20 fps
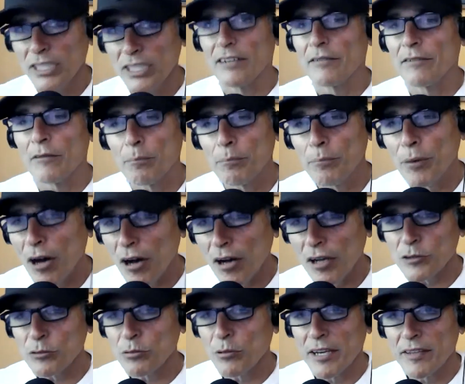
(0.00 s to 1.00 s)
on,
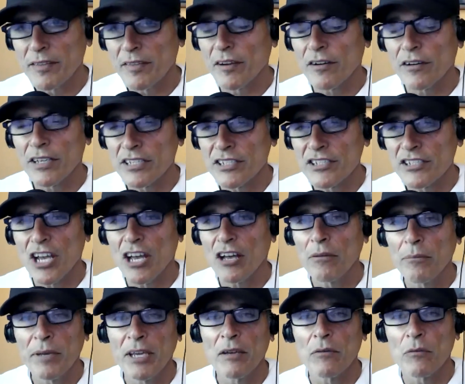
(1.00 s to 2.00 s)
pause right there and tell
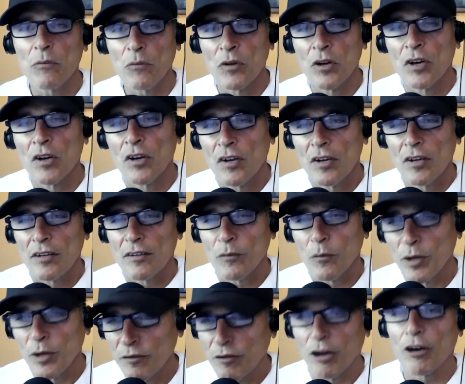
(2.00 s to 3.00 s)
me
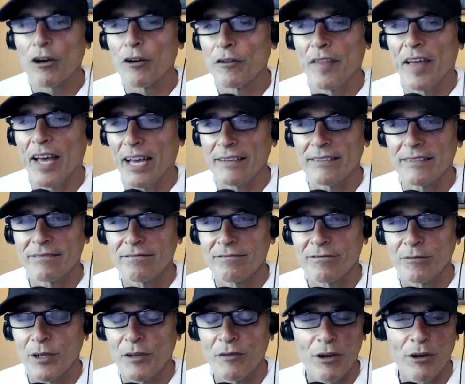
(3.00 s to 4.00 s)
We've heard that.
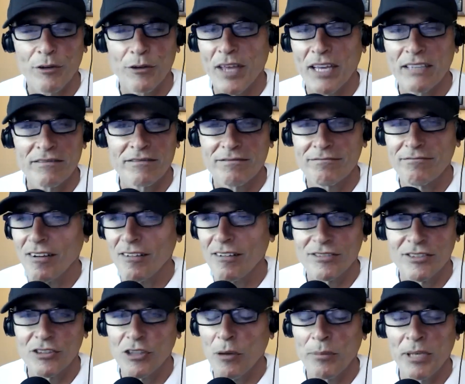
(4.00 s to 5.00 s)
We've heard that
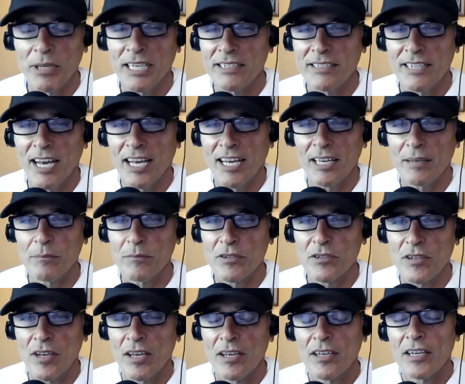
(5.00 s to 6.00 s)
so many
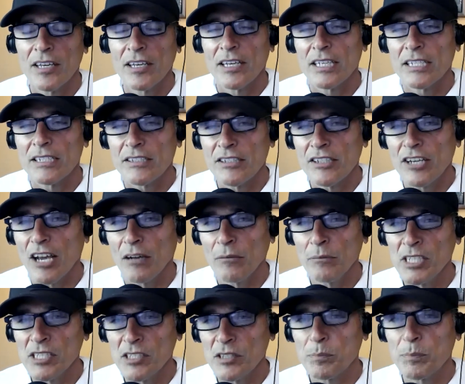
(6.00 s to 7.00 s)
times. Tell
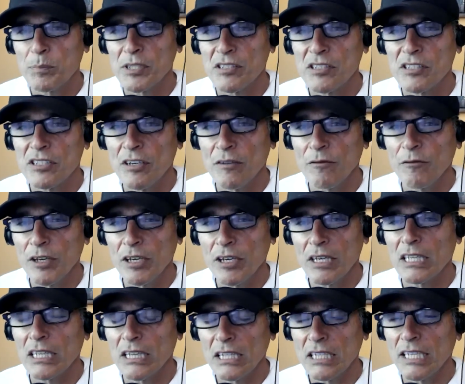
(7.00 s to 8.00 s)
me
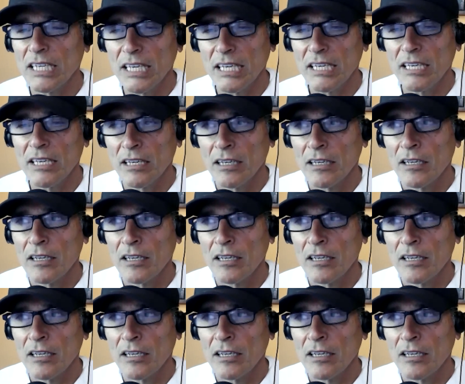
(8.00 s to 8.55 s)
specifically